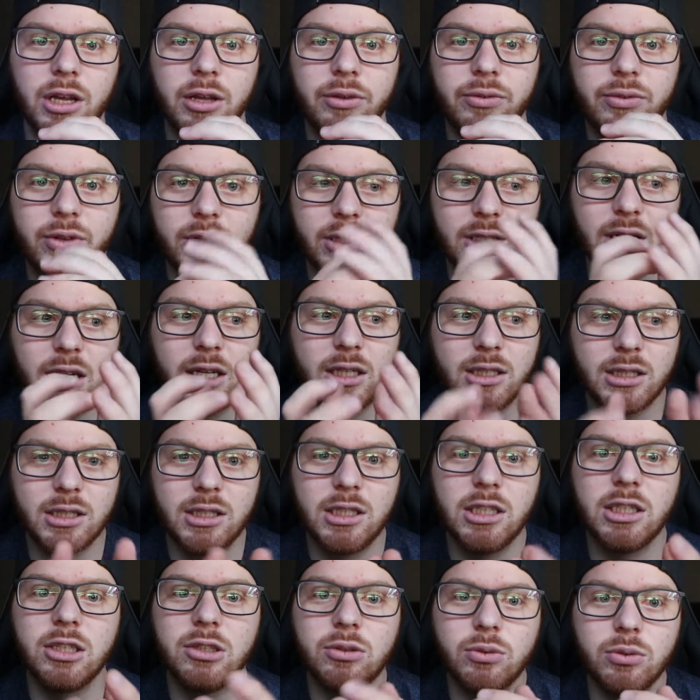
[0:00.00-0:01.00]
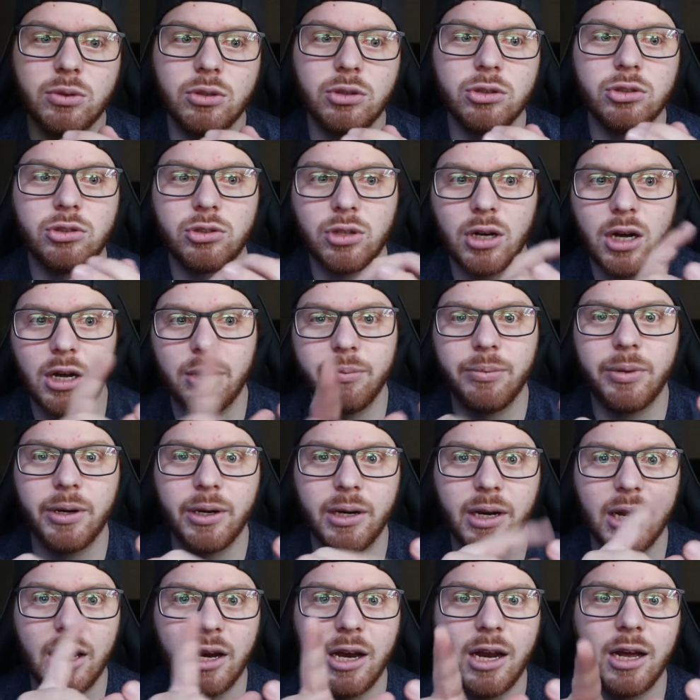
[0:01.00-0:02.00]
If it's like steel wool, try and
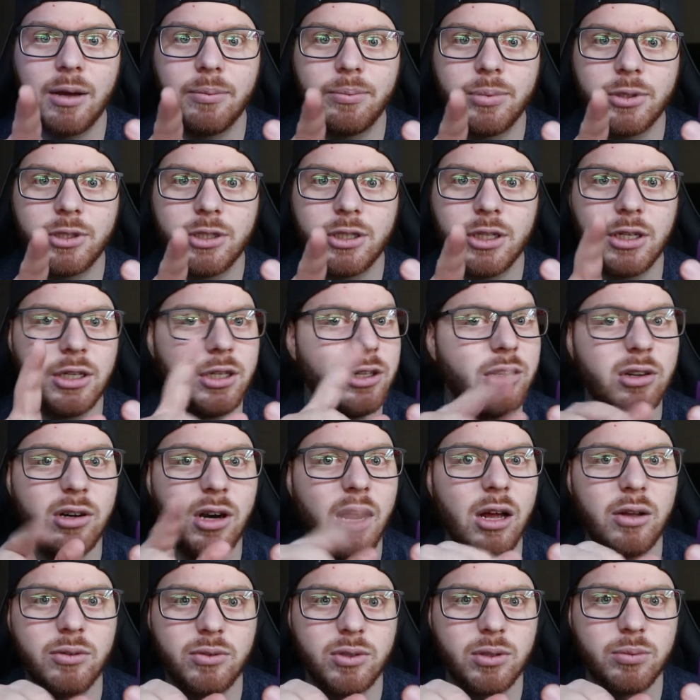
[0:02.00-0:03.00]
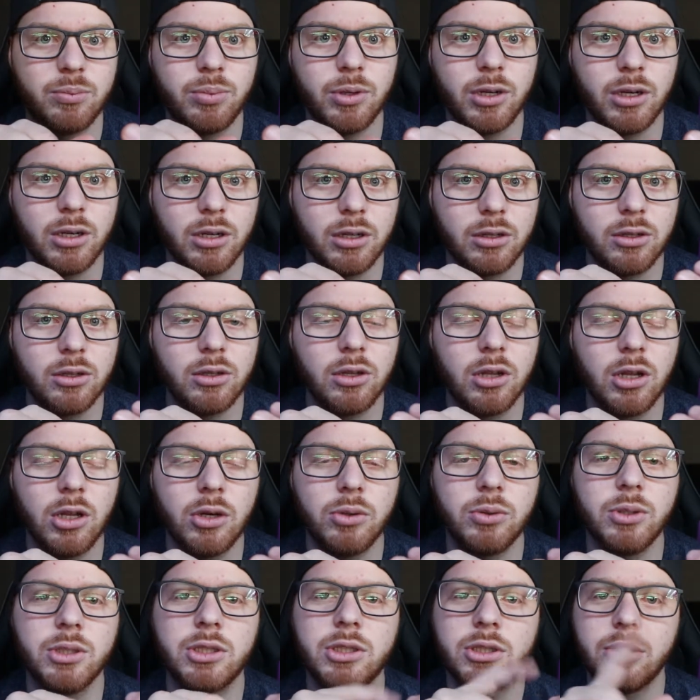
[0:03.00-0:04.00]
bring that aperture. You don't have to put it on the
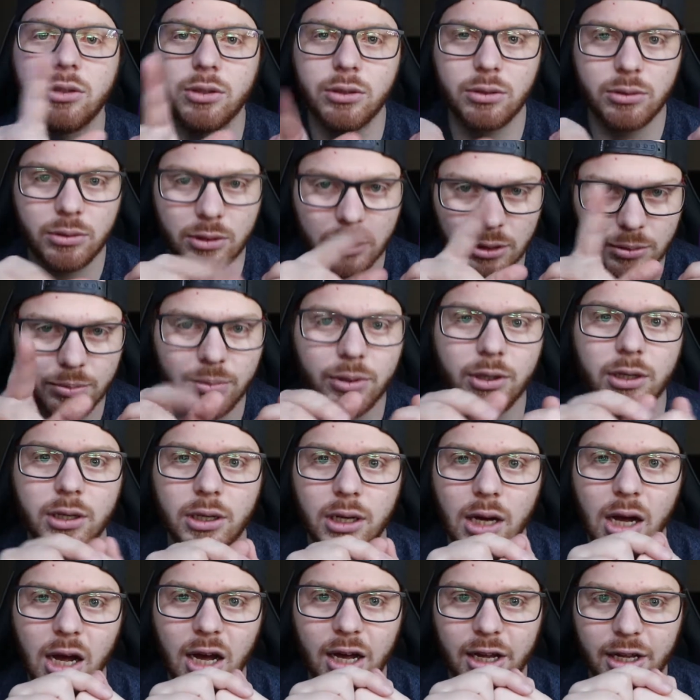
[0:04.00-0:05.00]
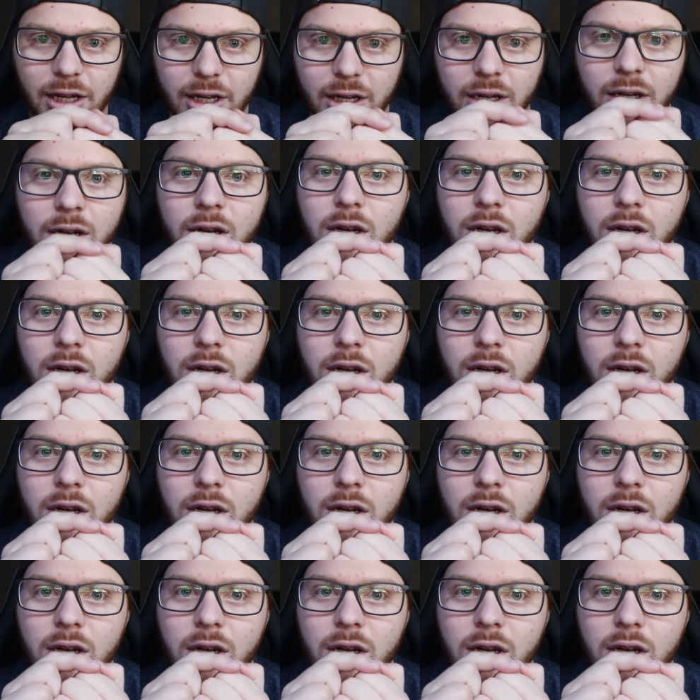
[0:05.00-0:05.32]
lowest, you can put it higher.